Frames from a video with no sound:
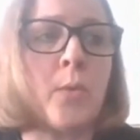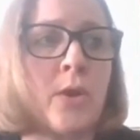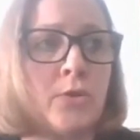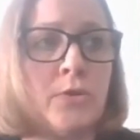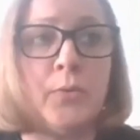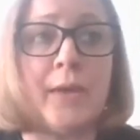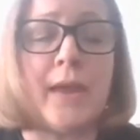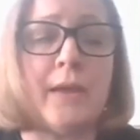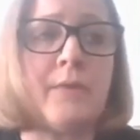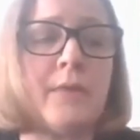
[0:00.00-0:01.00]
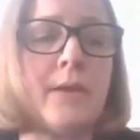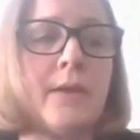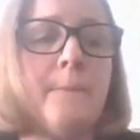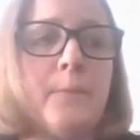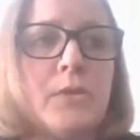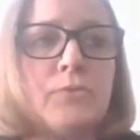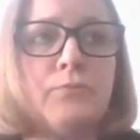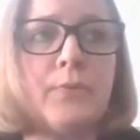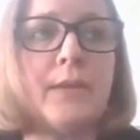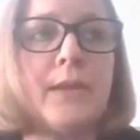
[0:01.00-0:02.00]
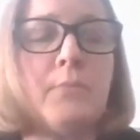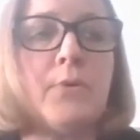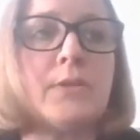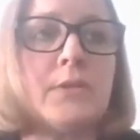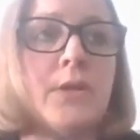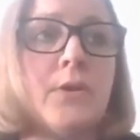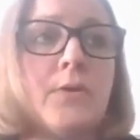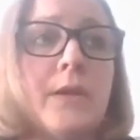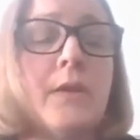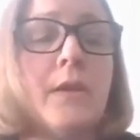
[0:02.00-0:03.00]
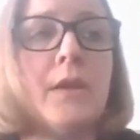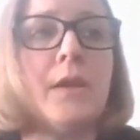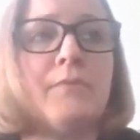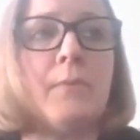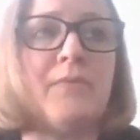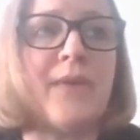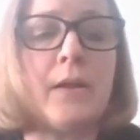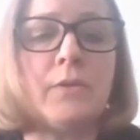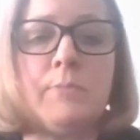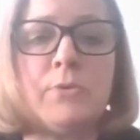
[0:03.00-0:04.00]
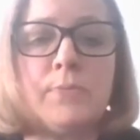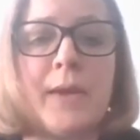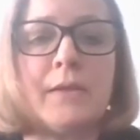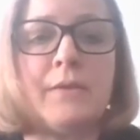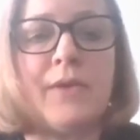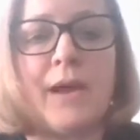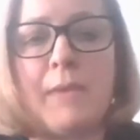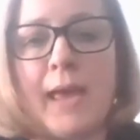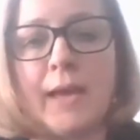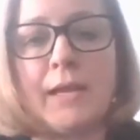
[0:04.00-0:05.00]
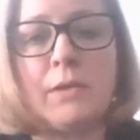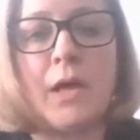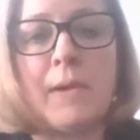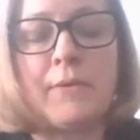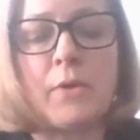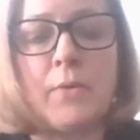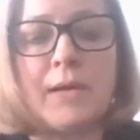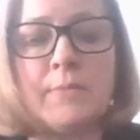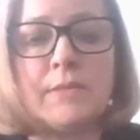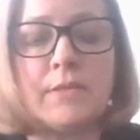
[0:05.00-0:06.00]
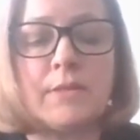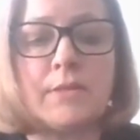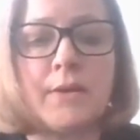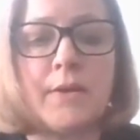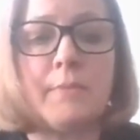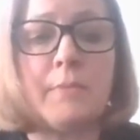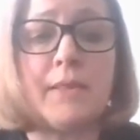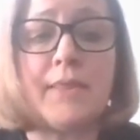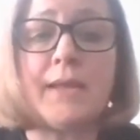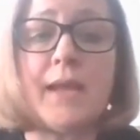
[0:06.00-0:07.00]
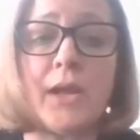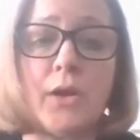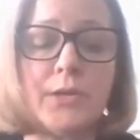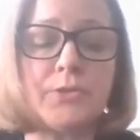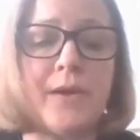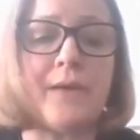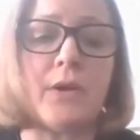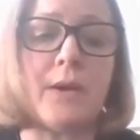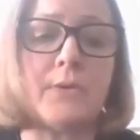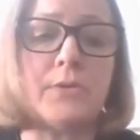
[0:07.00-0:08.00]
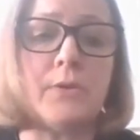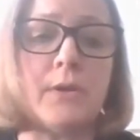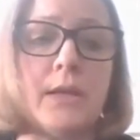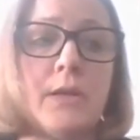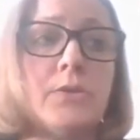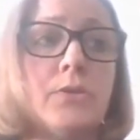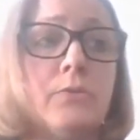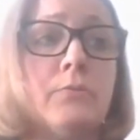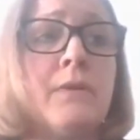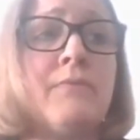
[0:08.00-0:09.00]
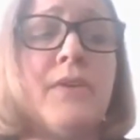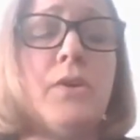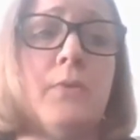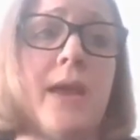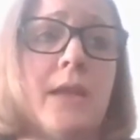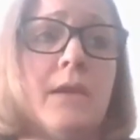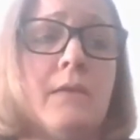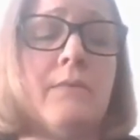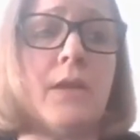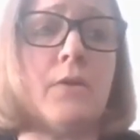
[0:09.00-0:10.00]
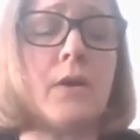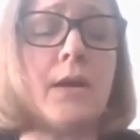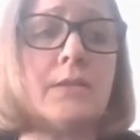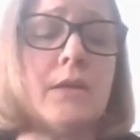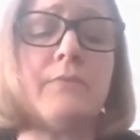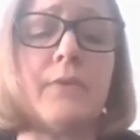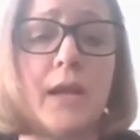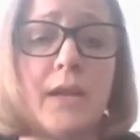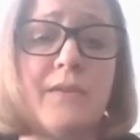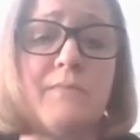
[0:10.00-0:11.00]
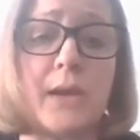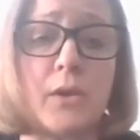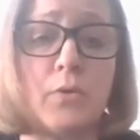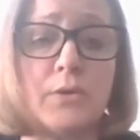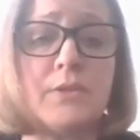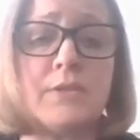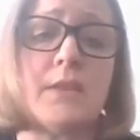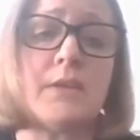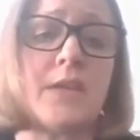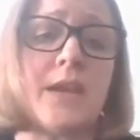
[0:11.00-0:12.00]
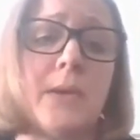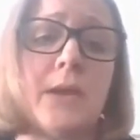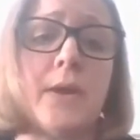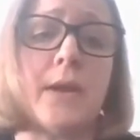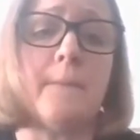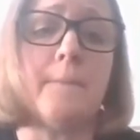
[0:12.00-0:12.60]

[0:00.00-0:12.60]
where you're doing everything, it's really important to know that from a faculty perspective, I'm adding all my requirements in this area, but then I also have an opportunity to review any of the video content for any of my courses in the same area.